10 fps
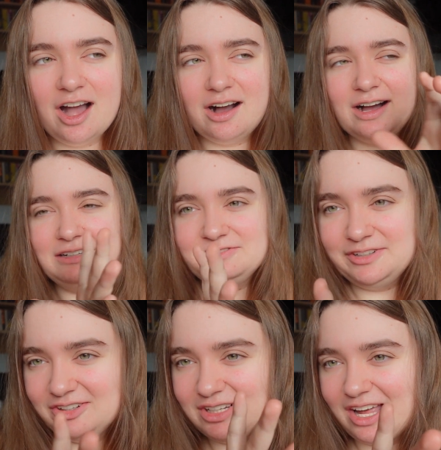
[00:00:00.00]
I
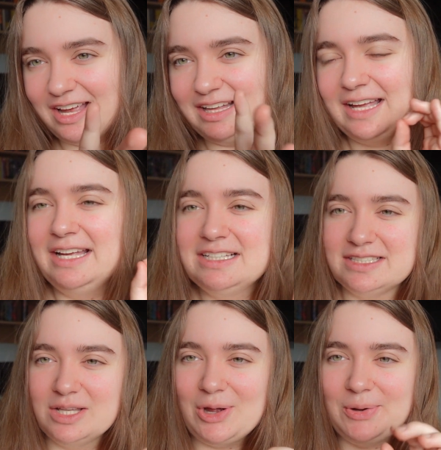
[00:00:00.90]
feel like he's
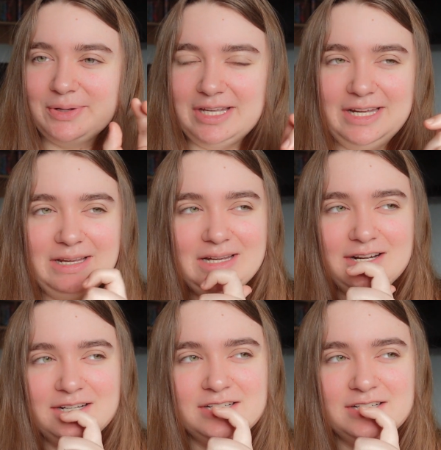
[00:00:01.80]
low-key